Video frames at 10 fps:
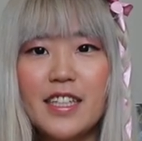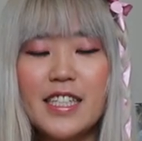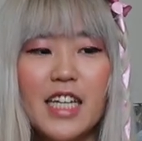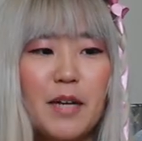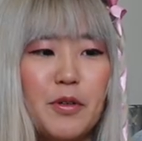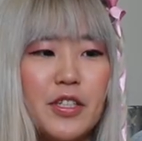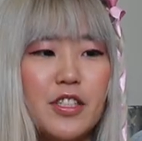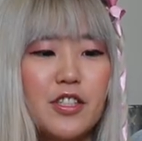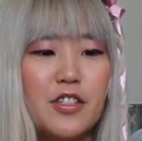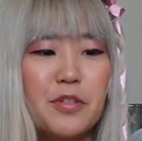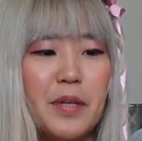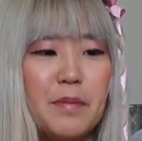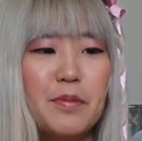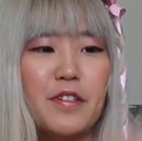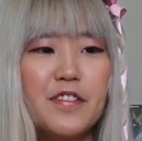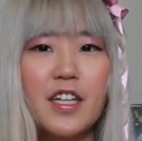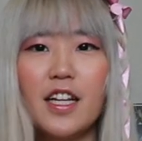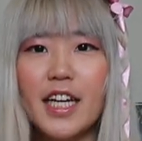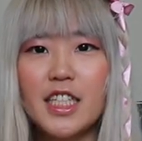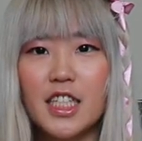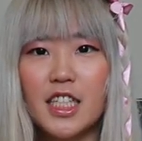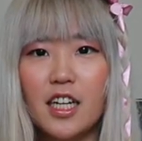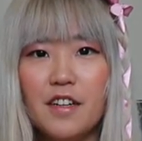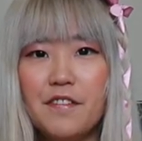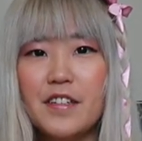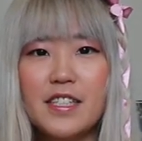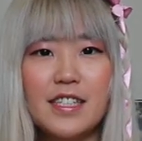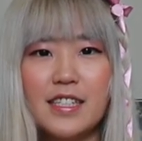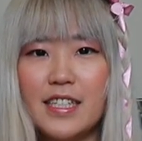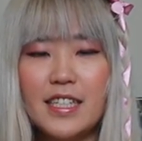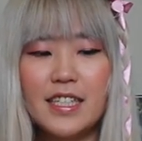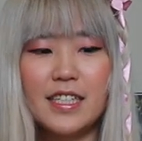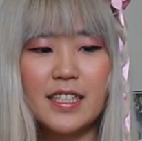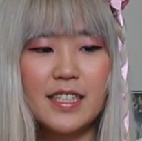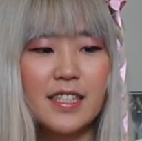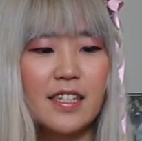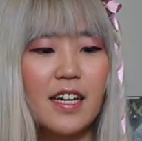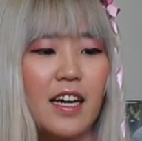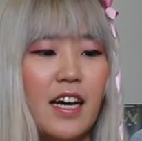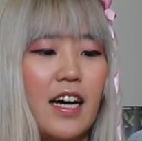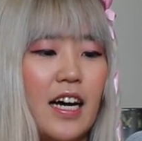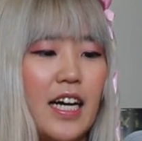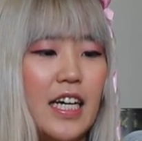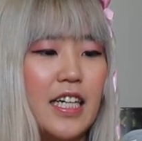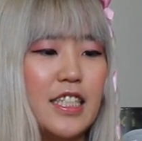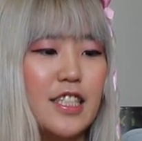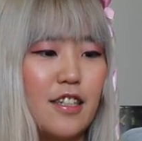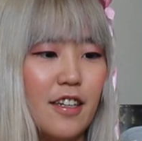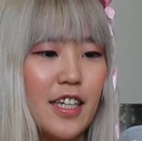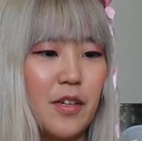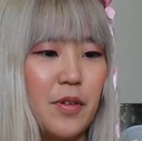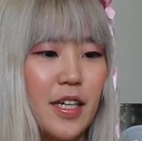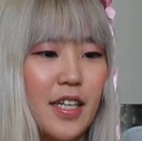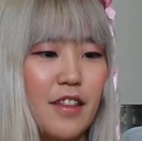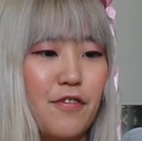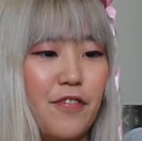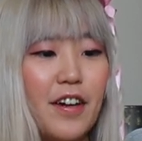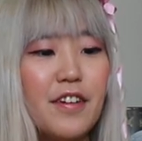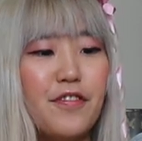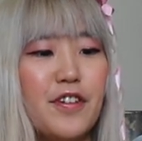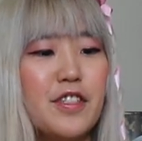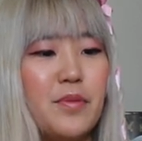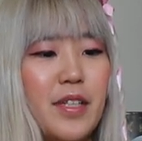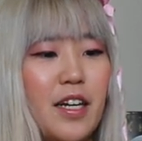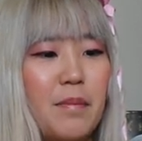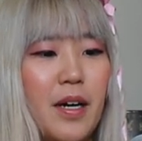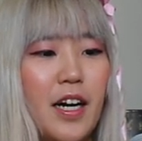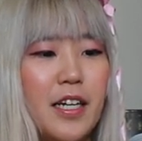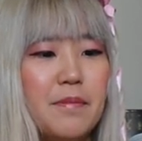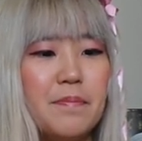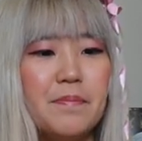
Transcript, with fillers: least, I'm going to show you my beautiful collection of C Ds. Starting with the very first one that I bought,